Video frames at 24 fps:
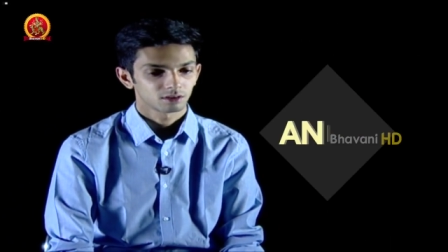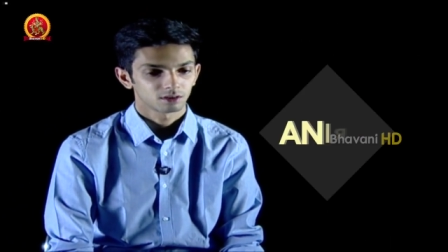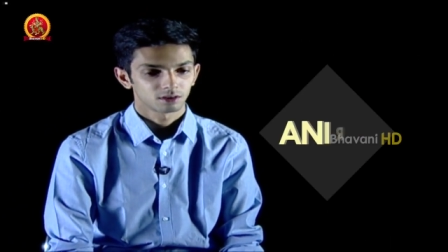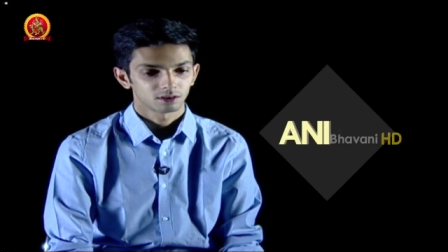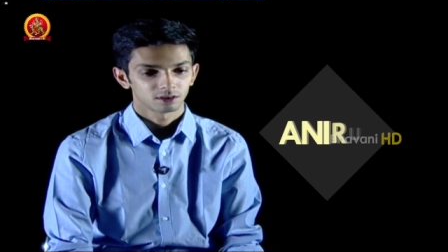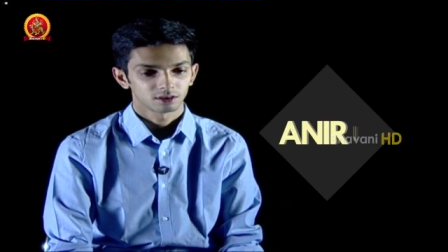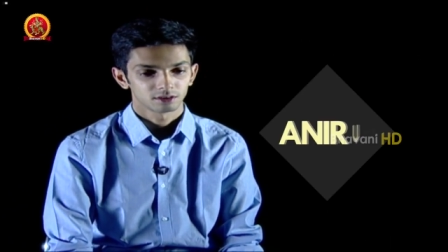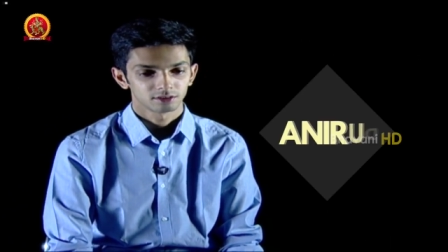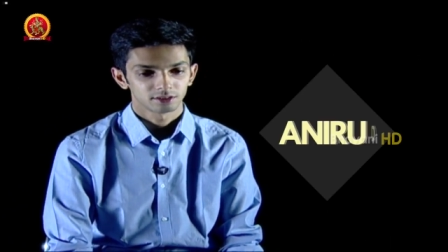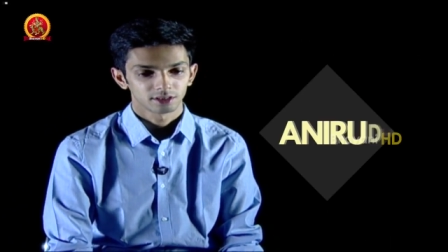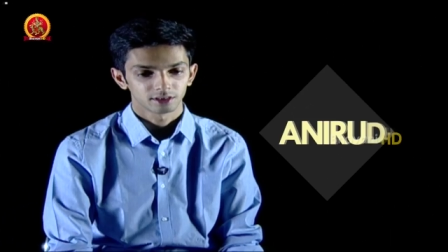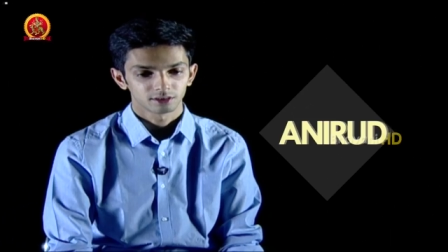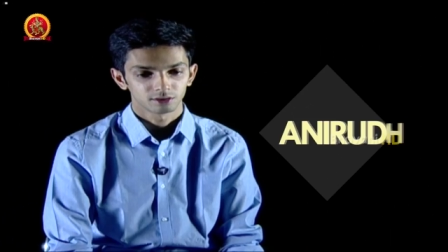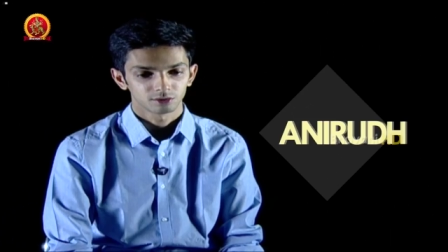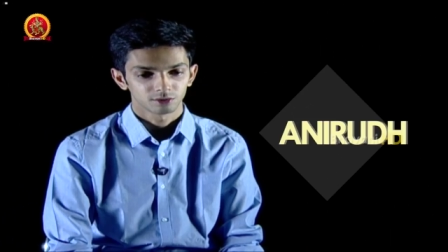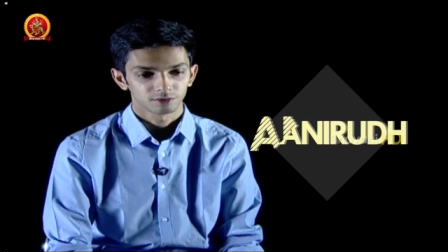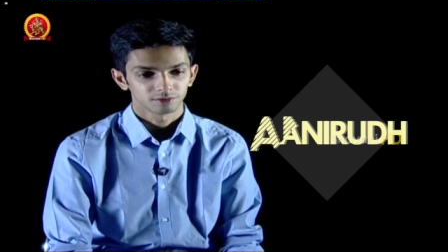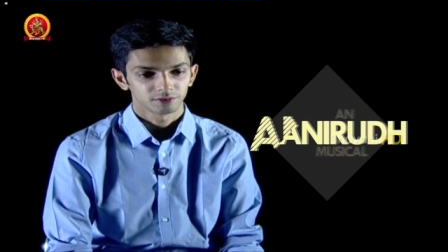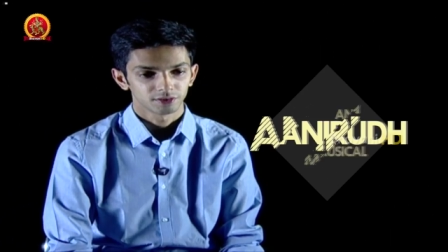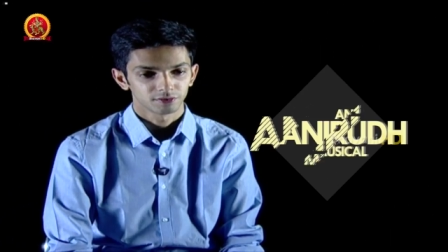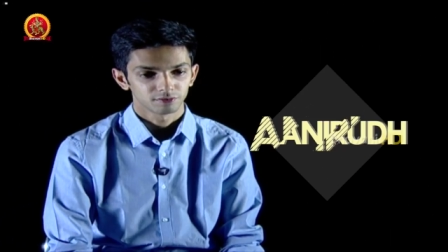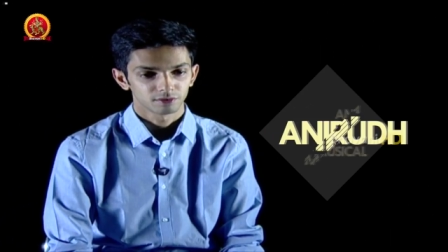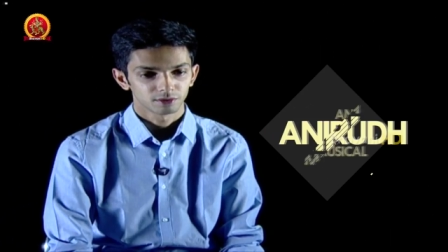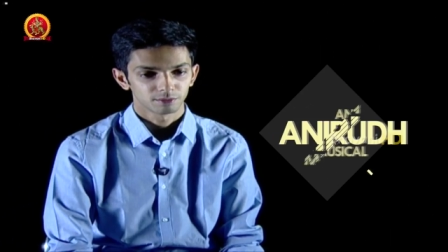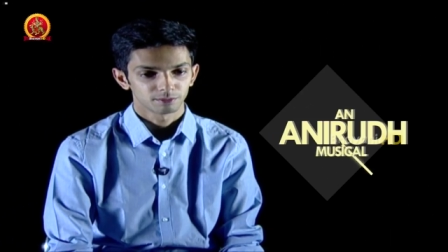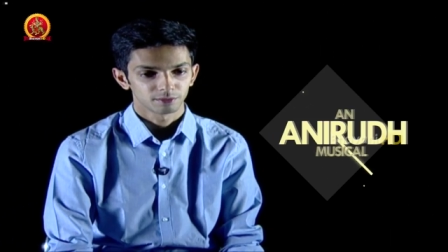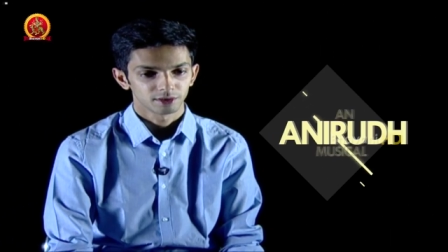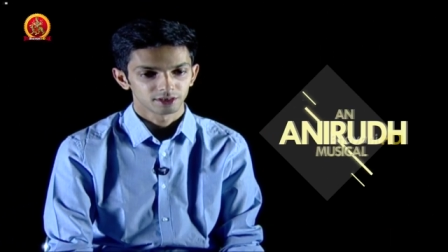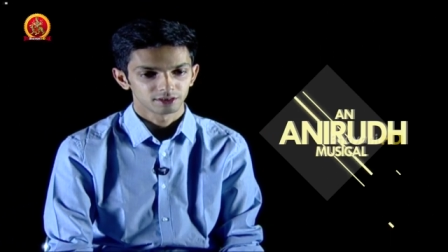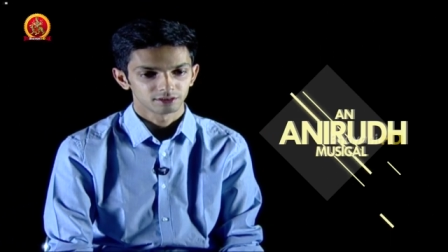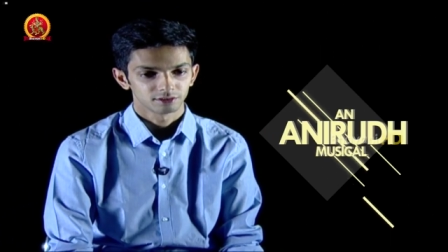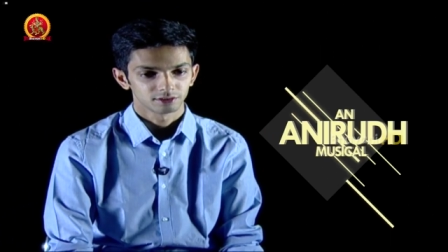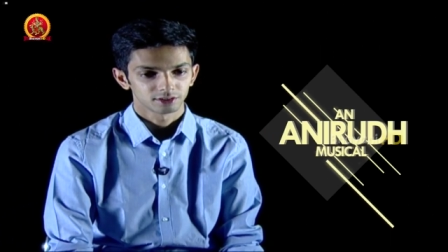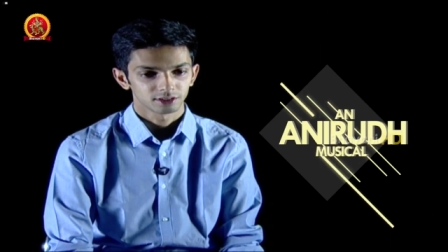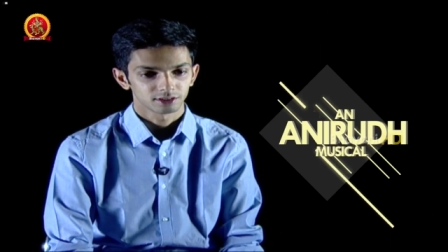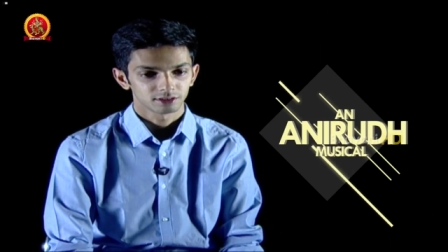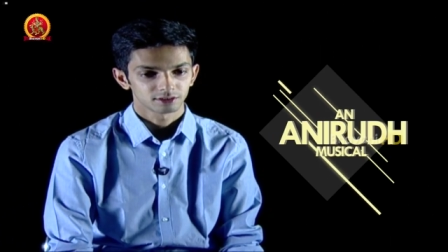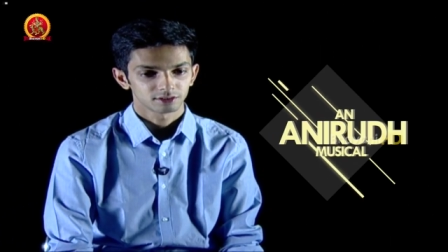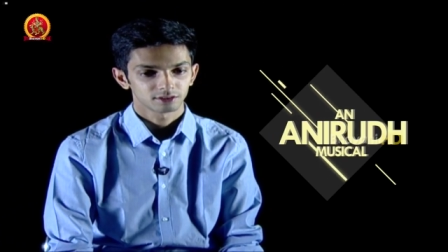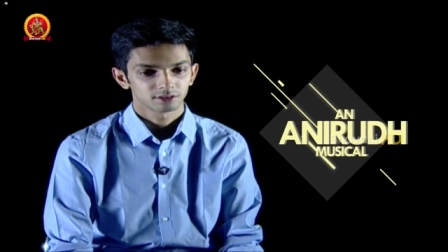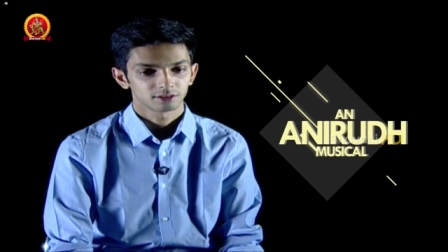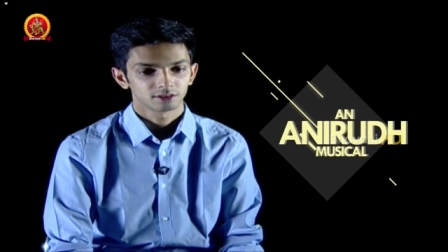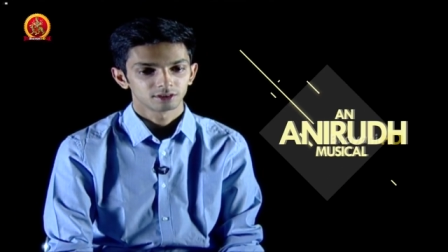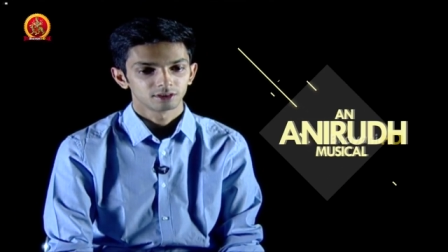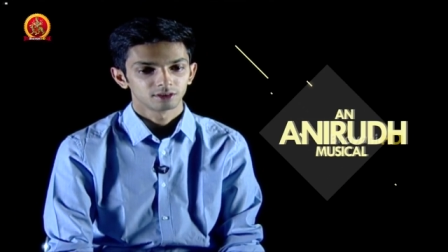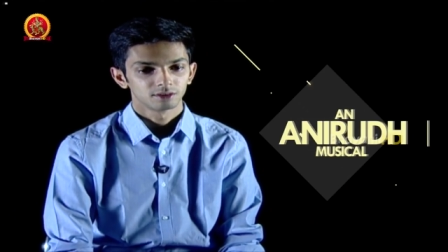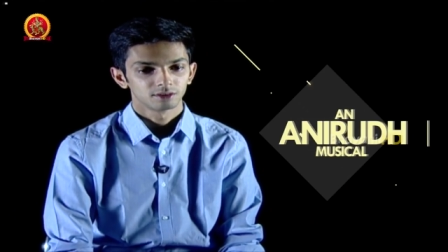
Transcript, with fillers: that you have given me in just